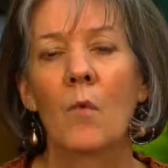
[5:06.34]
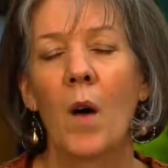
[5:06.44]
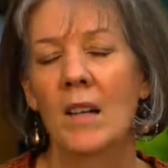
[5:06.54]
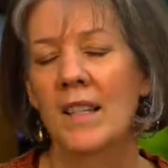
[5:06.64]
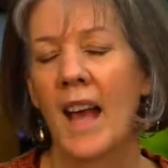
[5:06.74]

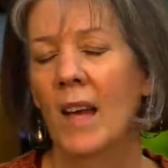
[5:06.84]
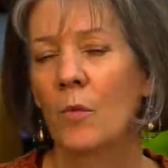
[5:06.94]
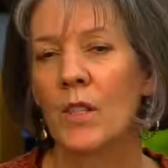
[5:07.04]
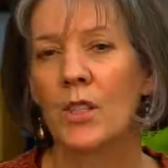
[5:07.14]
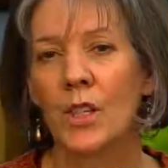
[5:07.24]
While
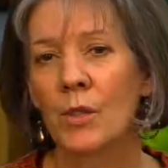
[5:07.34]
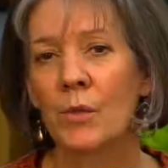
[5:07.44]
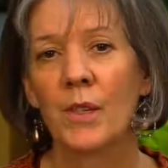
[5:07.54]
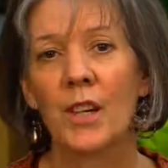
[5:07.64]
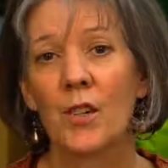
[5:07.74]
sanguine
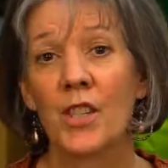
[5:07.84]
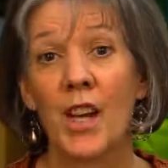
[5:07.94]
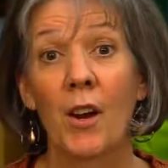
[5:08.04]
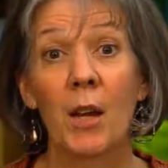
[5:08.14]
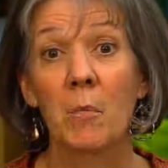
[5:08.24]
children are
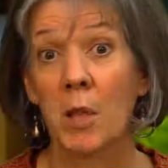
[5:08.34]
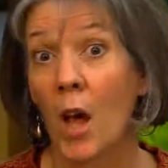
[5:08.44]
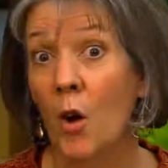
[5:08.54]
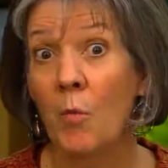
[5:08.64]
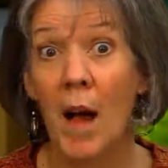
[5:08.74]
sharing
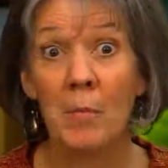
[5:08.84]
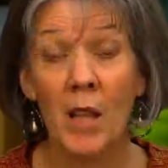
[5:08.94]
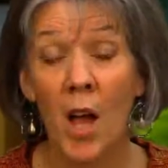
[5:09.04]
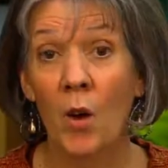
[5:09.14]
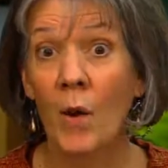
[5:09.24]
blow by
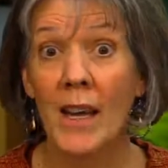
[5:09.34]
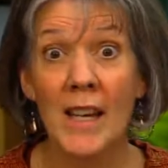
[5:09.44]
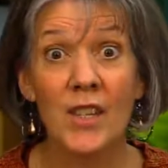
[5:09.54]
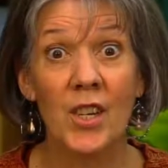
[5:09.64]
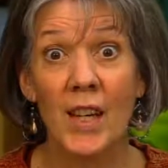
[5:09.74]
blow
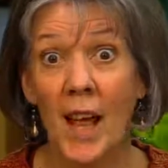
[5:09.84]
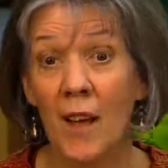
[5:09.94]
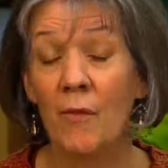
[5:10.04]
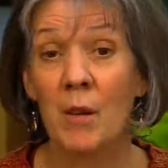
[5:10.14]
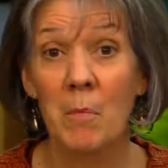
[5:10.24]
each and
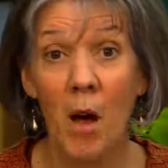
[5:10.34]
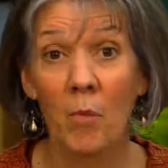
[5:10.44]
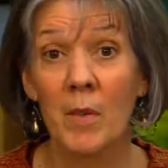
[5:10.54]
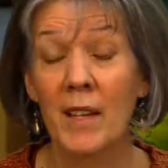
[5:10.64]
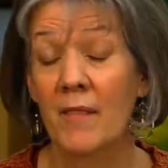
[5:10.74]
every
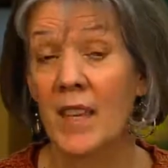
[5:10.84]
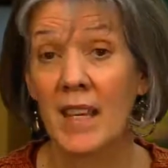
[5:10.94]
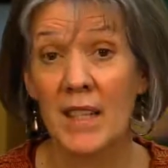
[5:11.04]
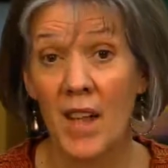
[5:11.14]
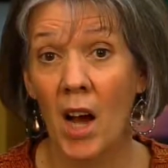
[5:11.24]
moment of the
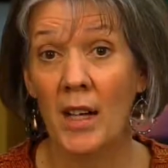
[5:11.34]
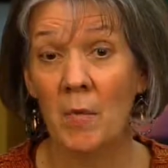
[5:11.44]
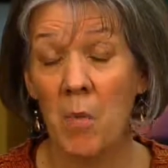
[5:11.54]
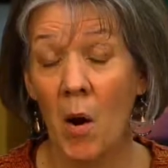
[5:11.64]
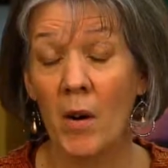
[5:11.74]

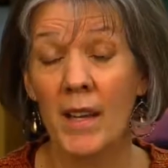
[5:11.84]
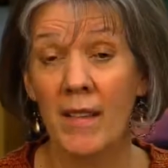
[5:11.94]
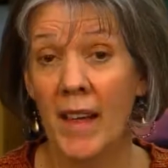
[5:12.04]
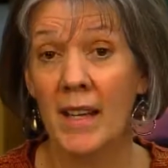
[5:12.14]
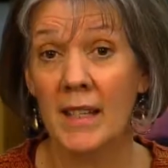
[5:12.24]
exciting party
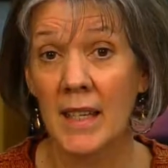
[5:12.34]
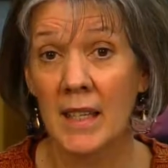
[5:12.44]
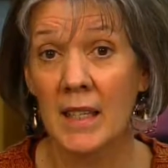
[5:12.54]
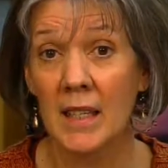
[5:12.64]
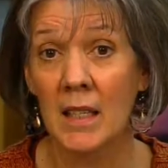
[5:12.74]
they
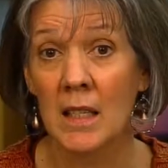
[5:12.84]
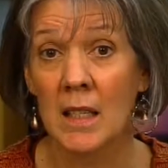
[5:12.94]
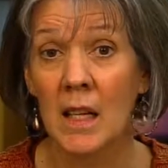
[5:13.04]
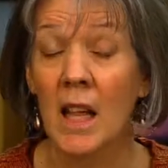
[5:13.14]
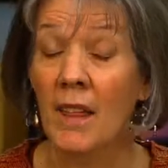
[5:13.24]
attended,
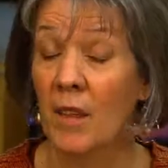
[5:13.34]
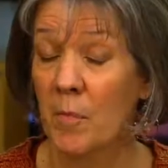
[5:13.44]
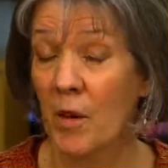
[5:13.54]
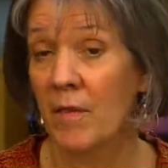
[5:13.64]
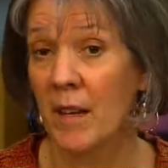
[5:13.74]
the
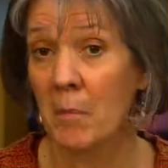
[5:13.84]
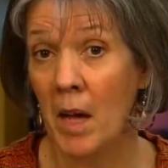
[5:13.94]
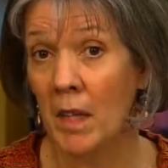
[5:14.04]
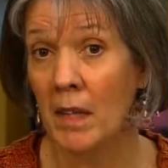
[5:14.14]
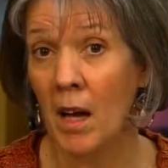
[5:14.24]
perfect
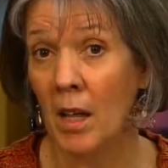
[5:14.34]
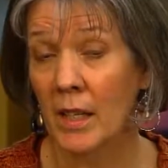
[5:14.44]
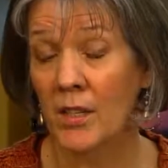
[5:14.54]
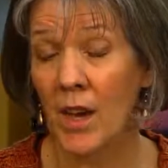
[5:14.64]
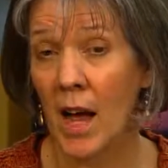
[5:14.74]

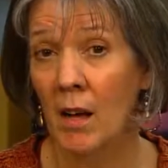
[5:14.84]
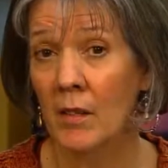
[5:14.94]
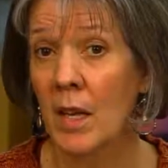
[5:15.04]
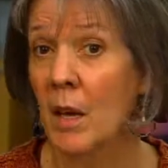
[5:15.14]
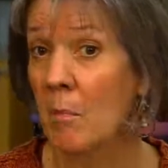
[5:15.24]
melancholy child
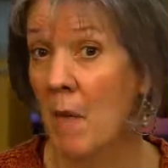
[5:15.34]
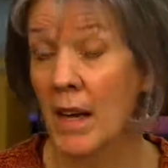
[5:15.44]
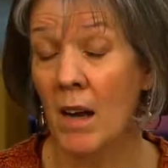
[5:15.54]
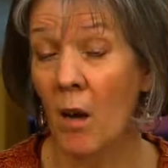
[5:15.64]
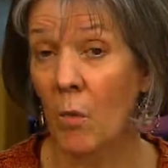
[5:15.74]
may
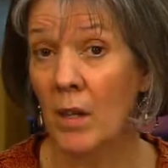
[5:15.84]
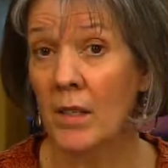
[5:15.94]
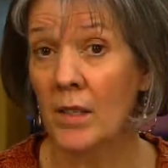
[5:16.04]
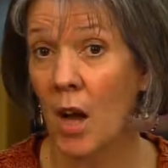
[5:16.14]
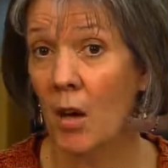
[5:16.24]
not want
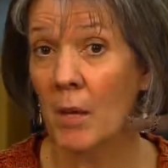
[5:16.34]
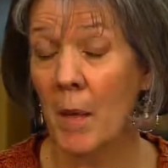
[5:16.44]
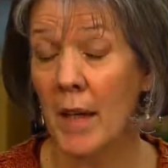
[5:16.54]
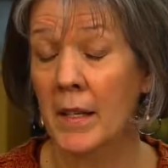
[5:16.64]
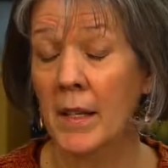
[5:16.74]
to talk
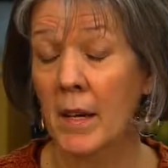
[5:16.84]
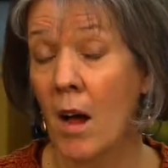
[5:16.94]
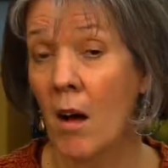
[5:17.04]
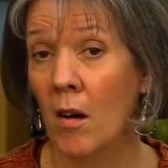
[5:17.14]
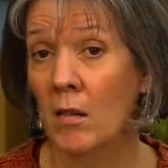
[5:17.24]
about it at
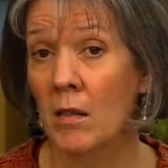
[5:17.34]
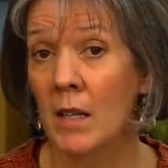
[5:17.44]
all.